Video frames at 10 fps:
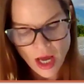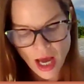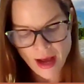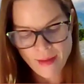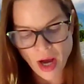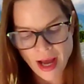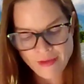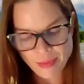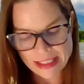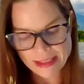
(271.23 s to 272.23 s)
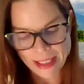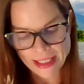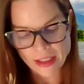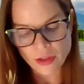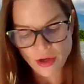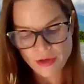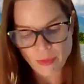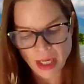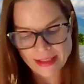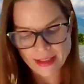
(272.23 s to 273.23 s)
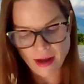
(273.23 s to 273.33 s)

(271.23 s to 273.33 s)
I've been spending a lot of my